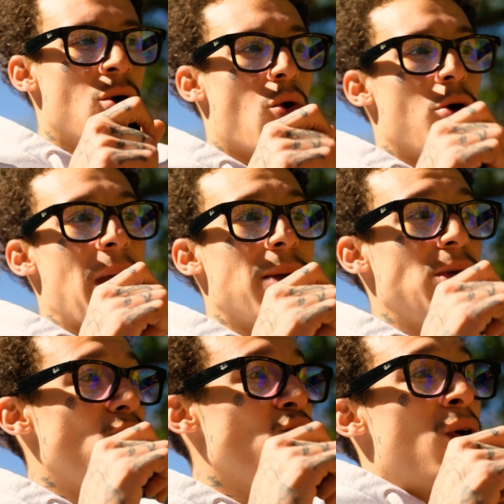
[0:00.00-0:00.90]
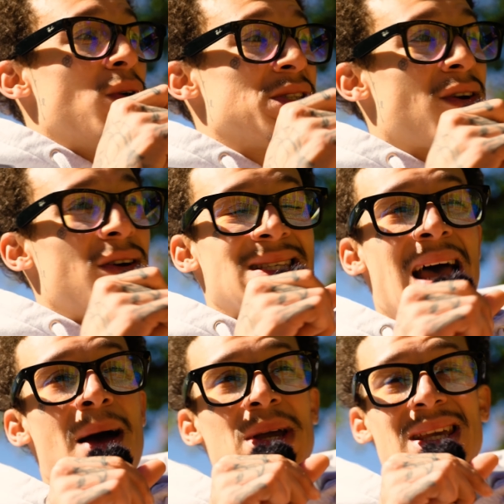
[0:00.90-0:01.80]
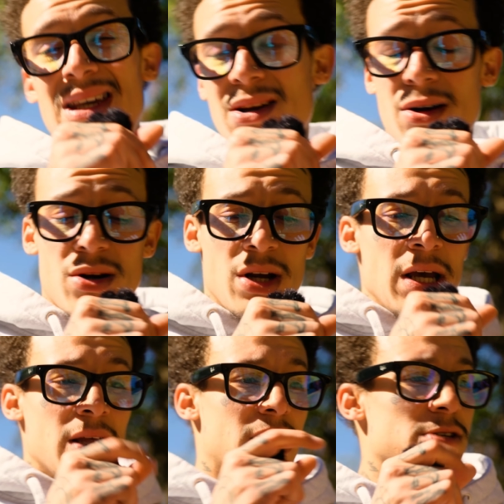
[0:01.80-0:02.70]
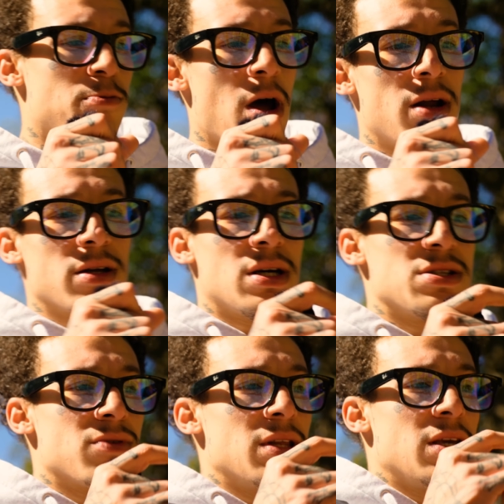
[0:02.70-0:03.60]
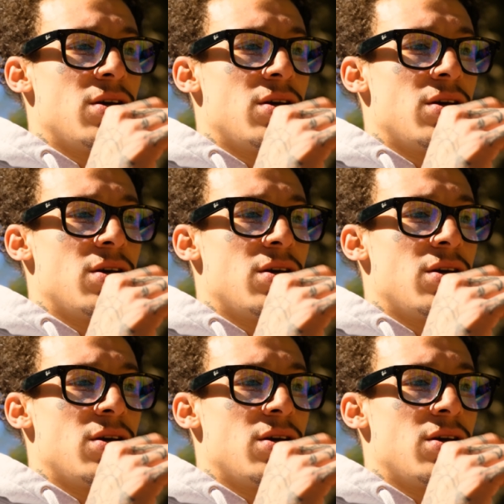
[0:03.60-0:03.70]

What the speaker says: Or maybe you know a certain time of year this product does really